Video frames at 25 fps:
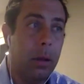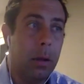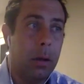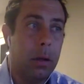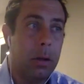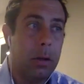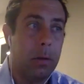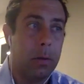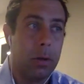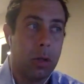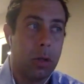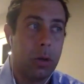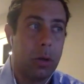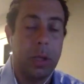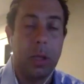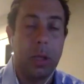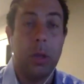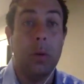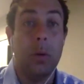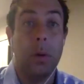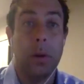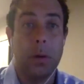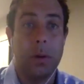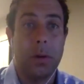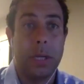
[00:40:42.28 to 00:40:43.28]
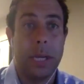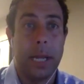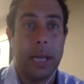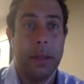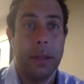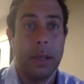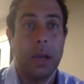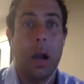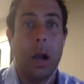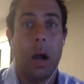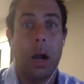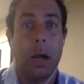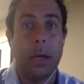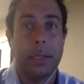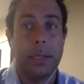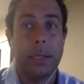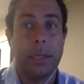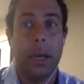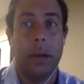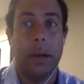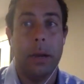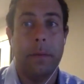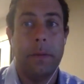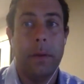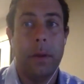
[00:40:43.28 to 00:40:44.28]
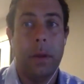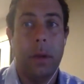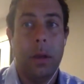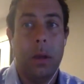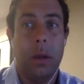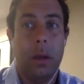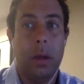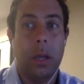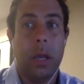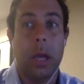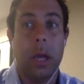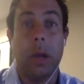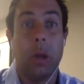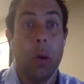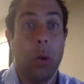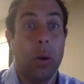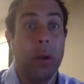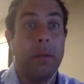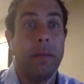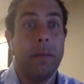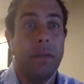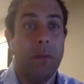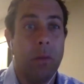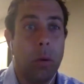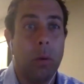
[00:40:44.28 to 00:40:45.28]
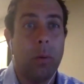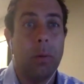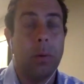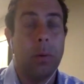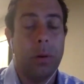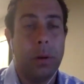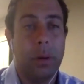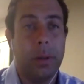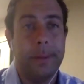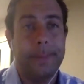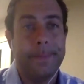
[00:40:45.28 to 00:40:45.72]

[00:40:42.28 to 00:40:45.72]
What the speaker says: to ensure that you understand the cost kind of going forward.